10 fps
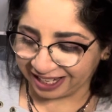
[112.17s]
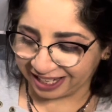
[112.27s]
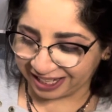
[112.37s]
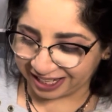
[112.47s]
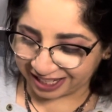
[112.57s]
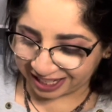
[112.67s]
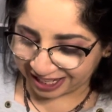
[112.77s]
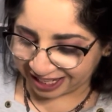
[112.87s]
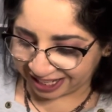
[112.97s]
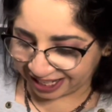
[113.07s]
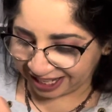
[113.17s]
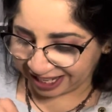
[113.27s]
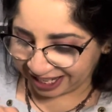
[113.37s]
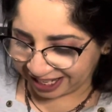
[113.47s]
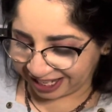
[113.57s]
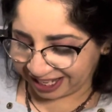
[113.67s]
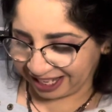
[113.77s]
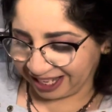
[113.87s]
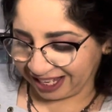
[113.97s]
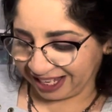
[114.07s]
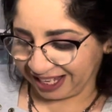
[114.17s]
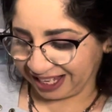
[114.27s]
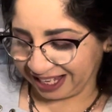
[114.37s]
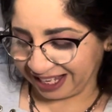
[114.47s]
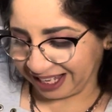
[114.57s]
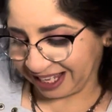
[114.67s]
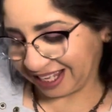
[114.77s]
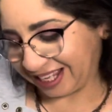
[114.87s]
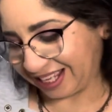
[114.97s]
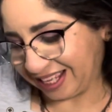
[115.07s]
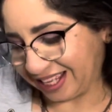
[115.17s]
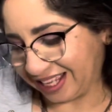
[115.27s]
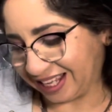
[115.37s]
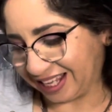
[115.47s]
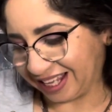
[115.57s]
Nothing is said.